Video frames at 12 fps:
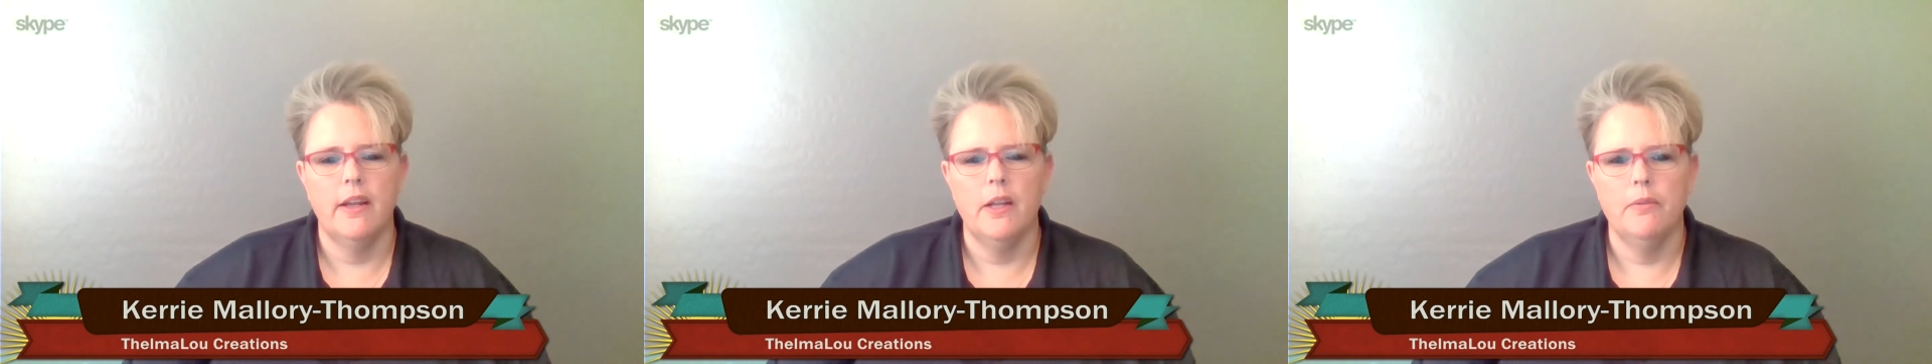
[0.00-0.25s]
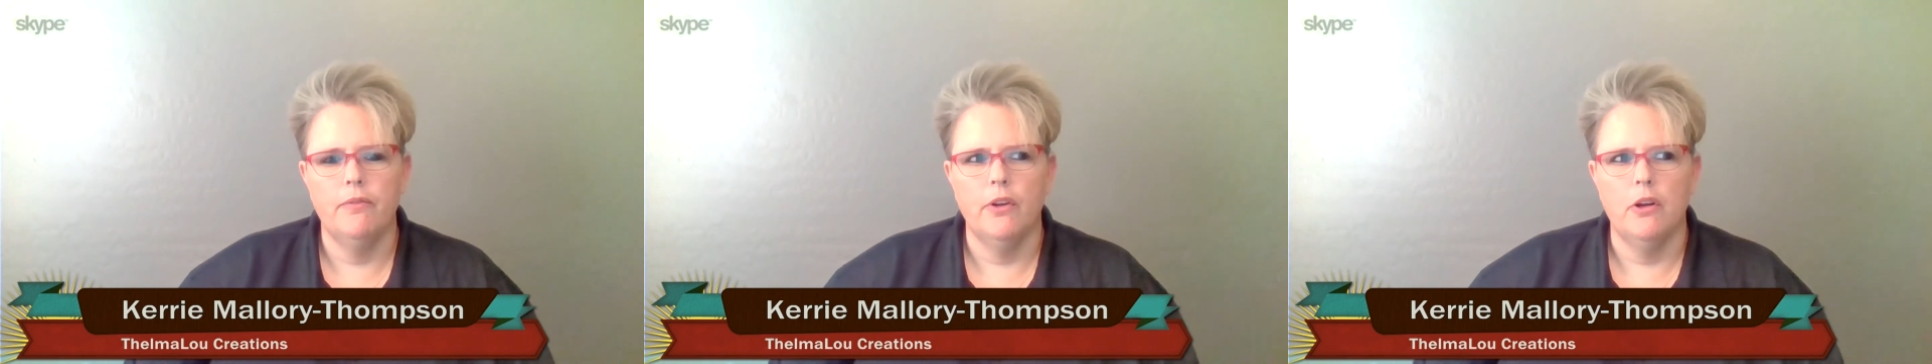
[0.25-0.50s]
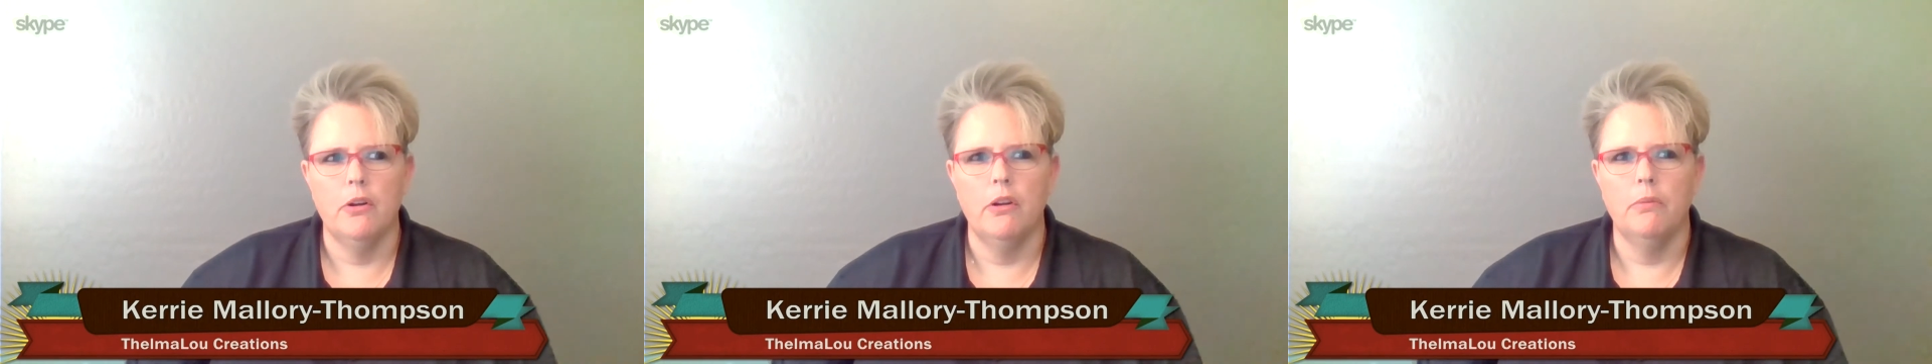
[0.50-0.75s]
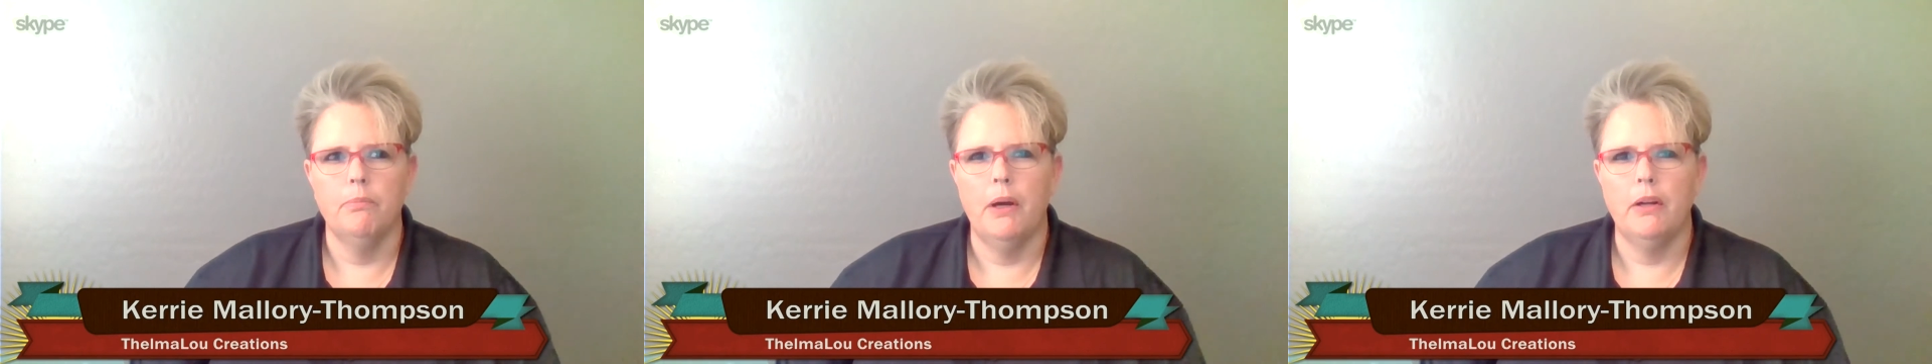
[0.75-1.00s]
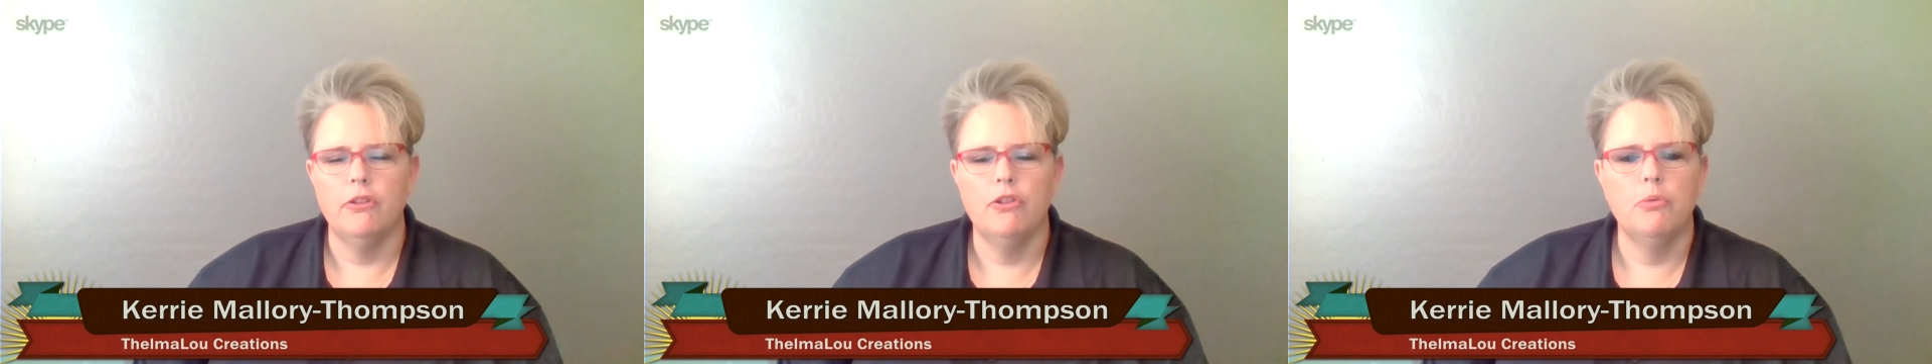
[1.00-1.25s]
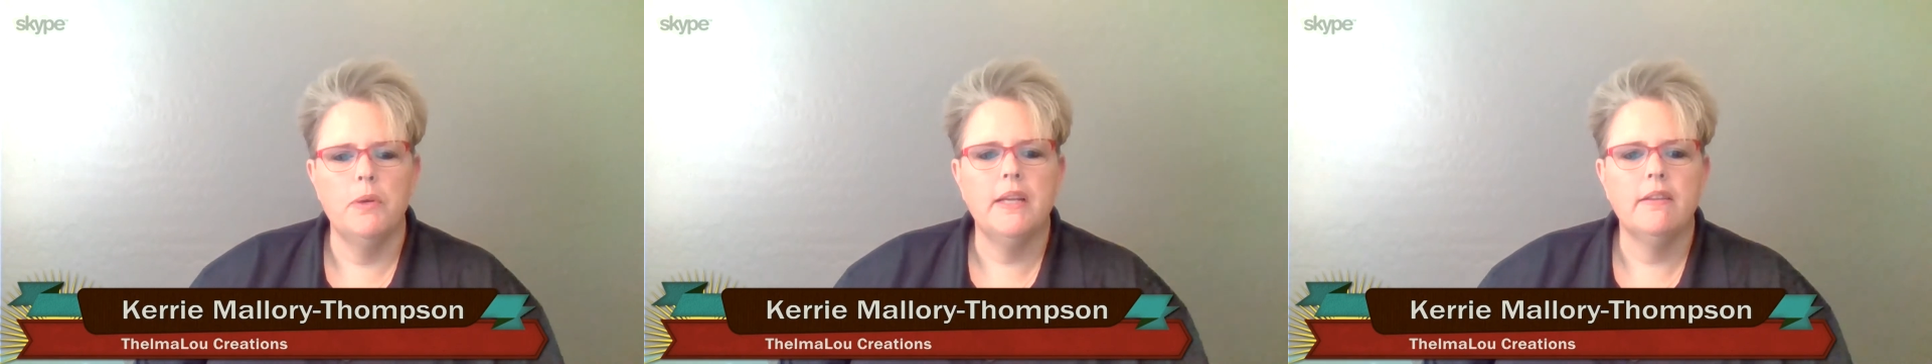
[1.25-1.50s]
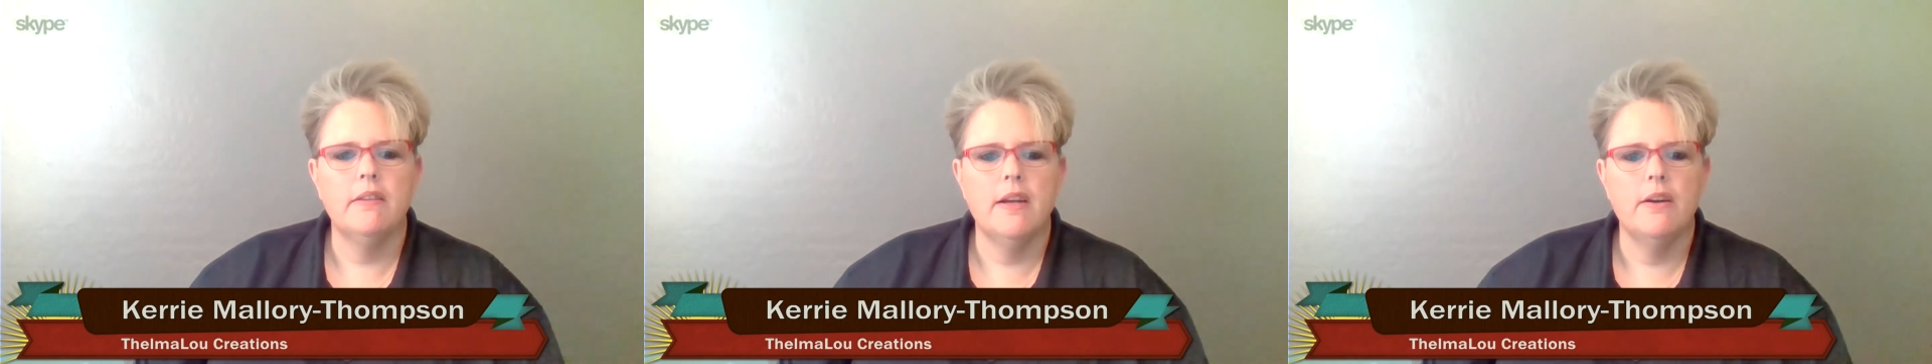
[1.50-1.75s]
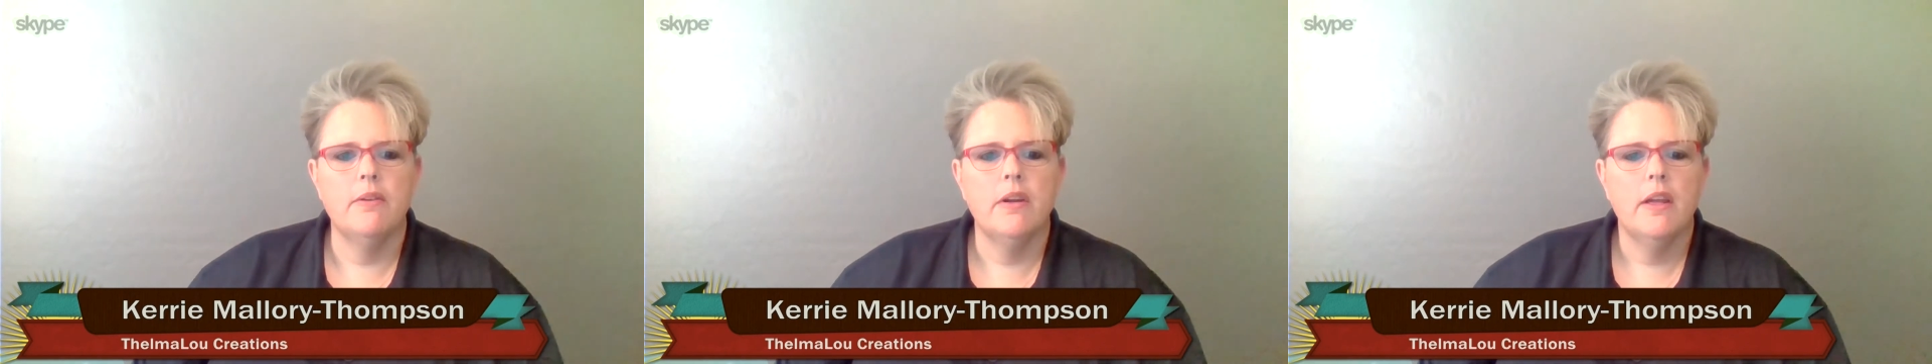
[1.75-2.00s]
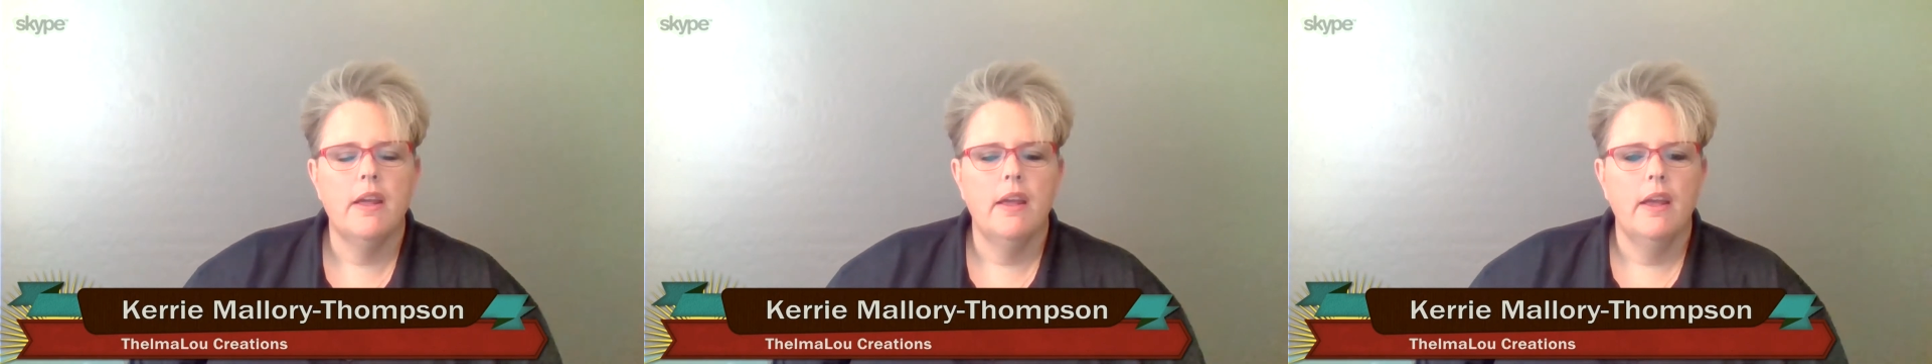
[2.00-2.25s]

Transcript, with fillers: sign up for about 2 weeks now.